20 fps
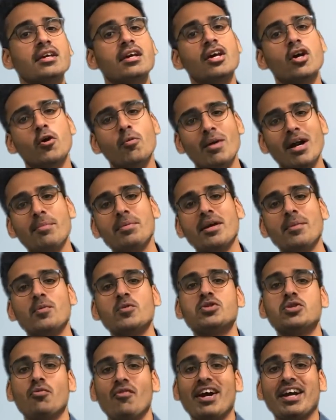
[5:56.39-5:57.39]
who might be able
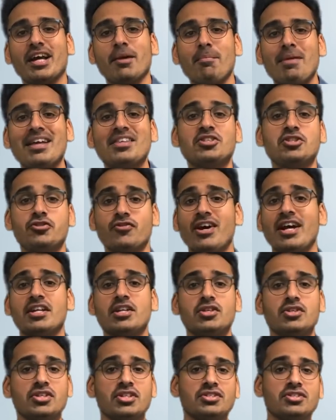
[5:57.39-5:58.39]
to recommend
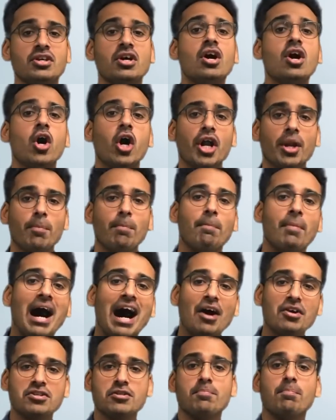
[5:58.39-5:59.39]
strategies on how
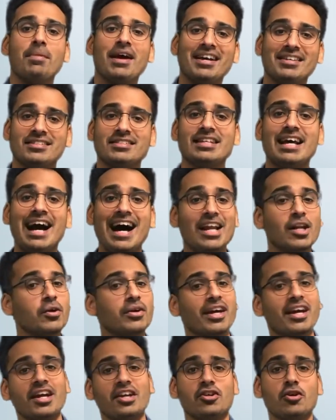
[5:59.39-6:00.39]
to best
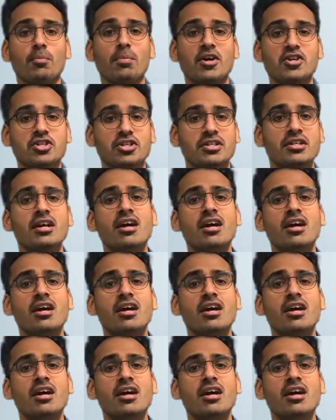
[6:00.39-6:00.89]
allocate your budget